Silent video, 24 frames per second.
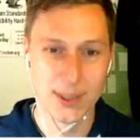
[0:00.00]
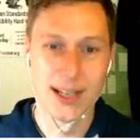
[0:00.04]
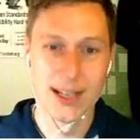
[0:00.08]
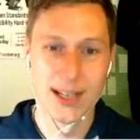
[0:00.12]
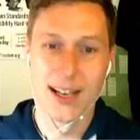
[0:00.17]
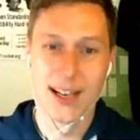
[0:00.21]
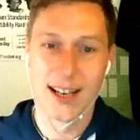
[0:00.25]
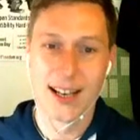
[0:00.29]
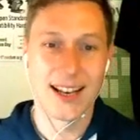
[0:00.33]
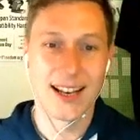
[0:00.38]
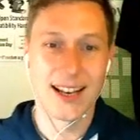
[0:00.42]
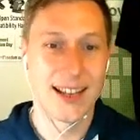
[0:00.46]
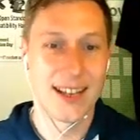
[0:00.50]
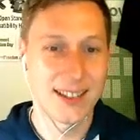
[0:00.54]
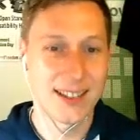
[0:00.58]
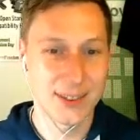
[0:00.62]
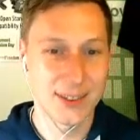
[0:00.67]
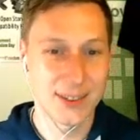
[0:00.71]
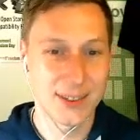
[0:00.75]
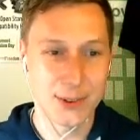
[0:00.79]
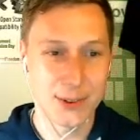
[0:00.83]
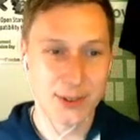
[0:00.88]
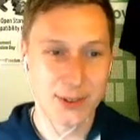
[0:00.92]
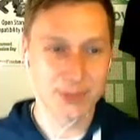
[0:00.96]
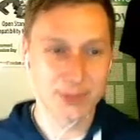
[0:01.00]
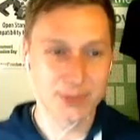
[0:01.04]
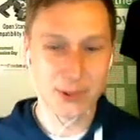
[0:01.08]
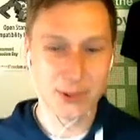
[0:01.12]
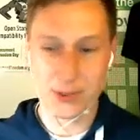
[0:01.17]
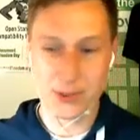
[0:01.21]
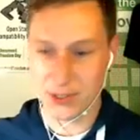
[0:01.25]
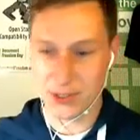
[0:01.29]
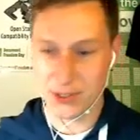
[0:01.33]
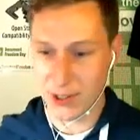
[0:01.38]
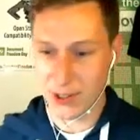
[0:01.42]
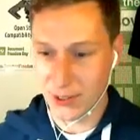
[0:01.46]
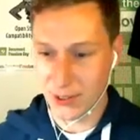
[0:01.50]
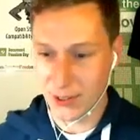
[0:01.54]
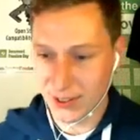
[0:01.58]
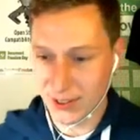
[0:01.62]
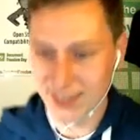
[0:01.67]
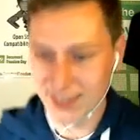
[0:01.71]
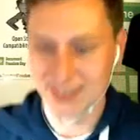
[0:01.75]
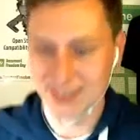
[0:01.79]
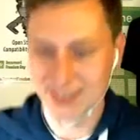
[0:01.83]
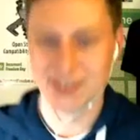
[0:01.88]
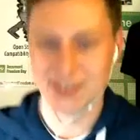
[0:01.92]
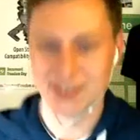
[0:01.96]
and the Kookaroo song.
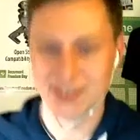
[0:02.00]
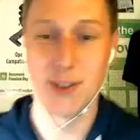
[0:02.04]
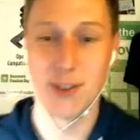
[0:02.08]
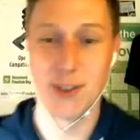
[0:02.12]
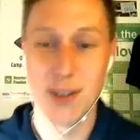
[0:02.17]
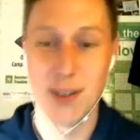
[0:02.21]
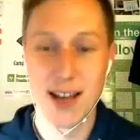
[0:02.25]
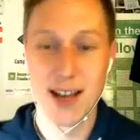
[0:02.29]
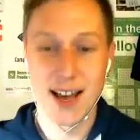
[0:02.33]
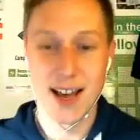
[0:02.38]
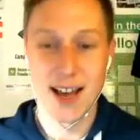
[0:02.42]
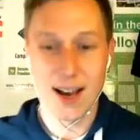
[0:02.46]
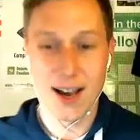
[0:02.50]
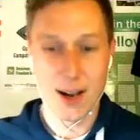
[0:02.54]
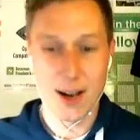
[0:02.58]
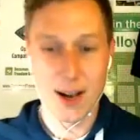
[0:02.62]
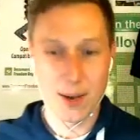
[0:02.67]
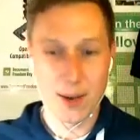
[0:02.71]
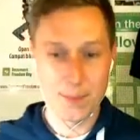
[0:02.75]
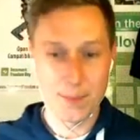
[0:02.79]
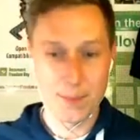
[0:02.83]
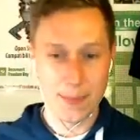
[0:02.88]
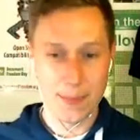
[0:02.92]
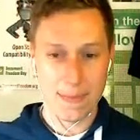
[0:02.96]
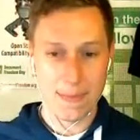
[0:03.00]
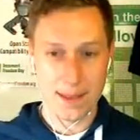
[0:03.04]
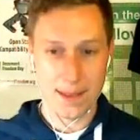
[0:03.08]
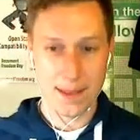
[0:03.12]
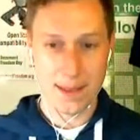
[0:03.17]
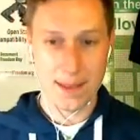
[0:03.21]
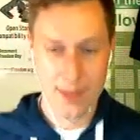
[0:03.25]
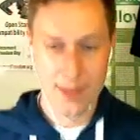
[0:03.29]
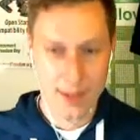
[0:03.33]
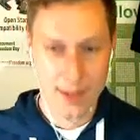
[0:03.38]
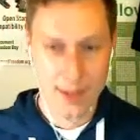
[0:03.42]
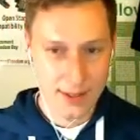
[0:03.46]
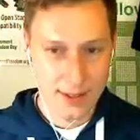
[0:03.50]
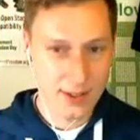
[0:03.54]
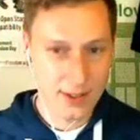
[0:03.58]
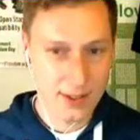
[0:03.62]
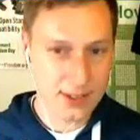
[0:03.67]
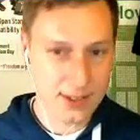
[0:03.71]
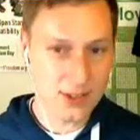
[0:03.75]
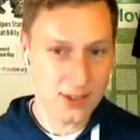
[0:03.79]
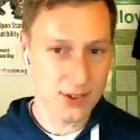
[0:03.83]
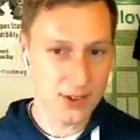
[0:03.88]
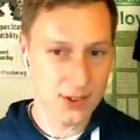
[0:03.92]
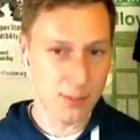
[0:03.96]
So you can just
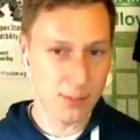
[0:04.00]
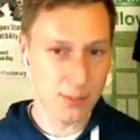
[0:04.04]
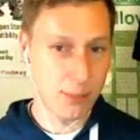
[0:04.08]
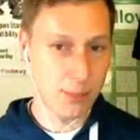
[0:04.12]
print